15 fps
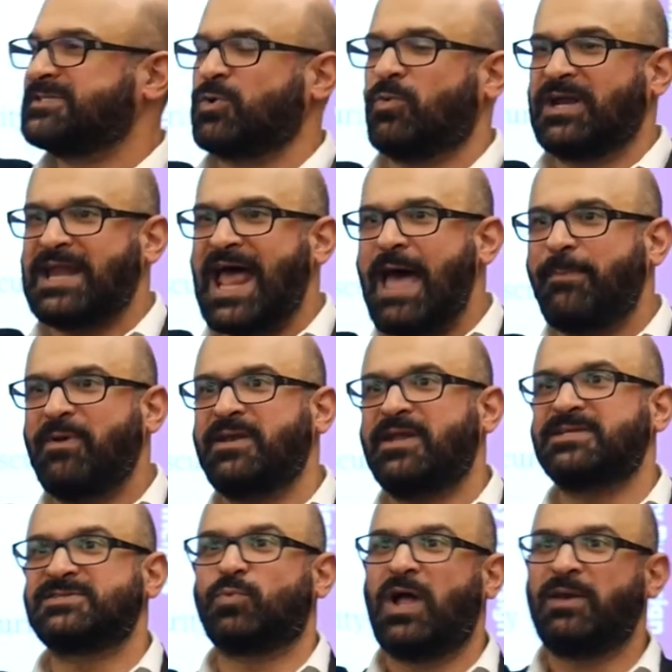So what had happened
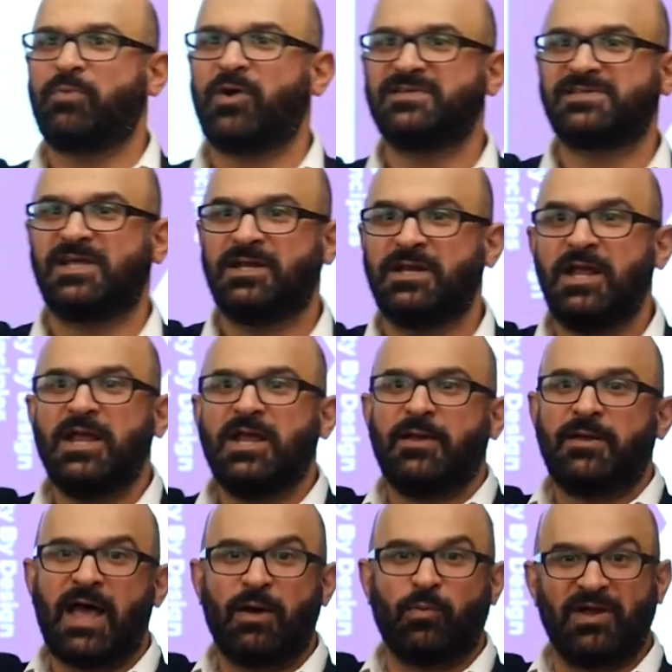is one person
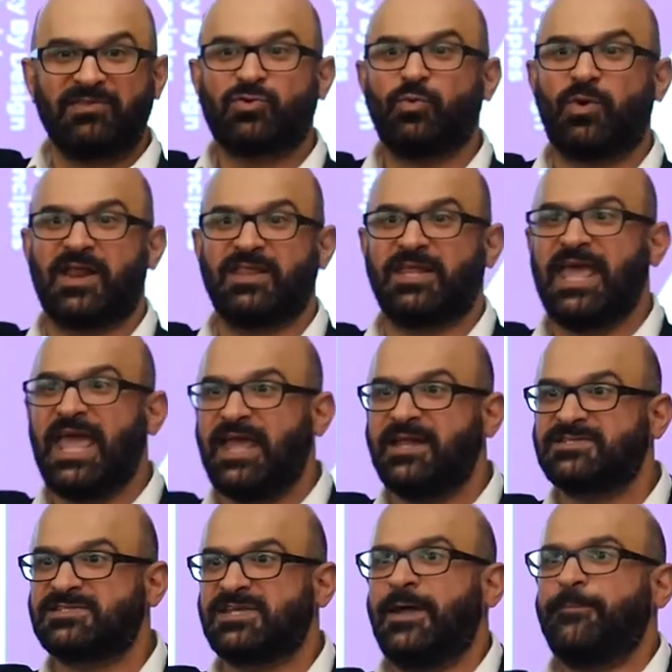uh, went through one of the
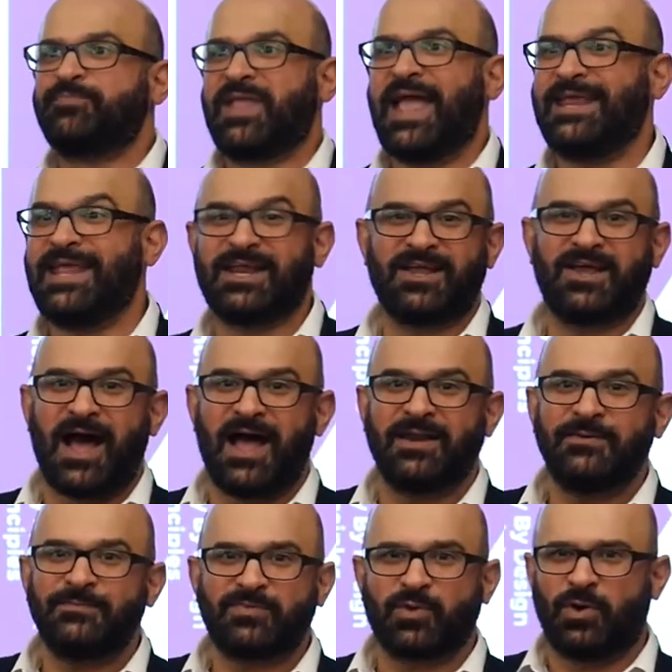gates, and he had a
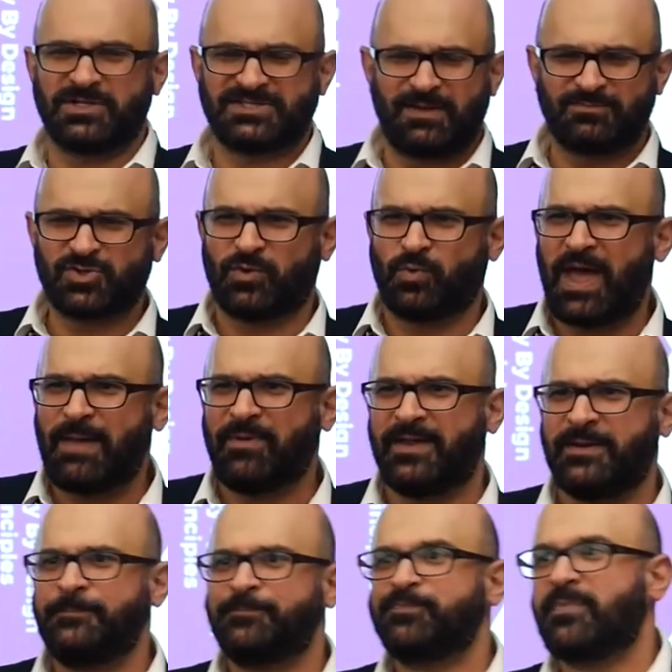gun or some sort of
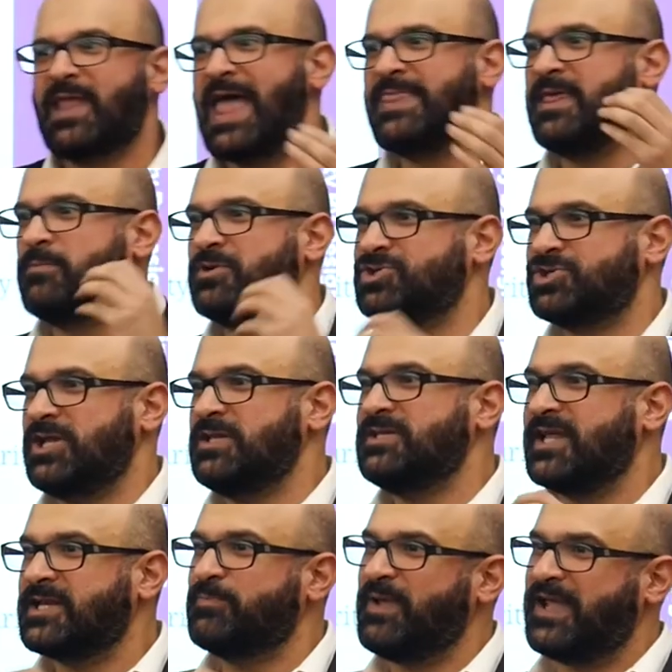weapon, and the machine
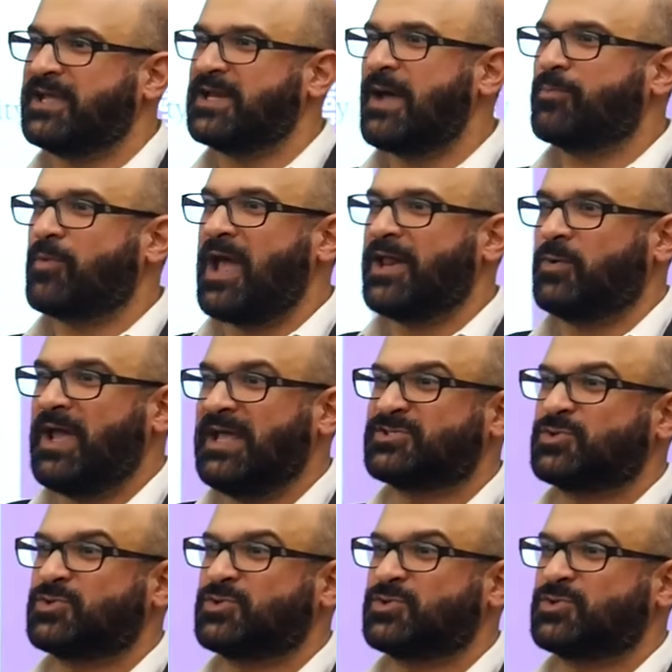didn't pick it up right away.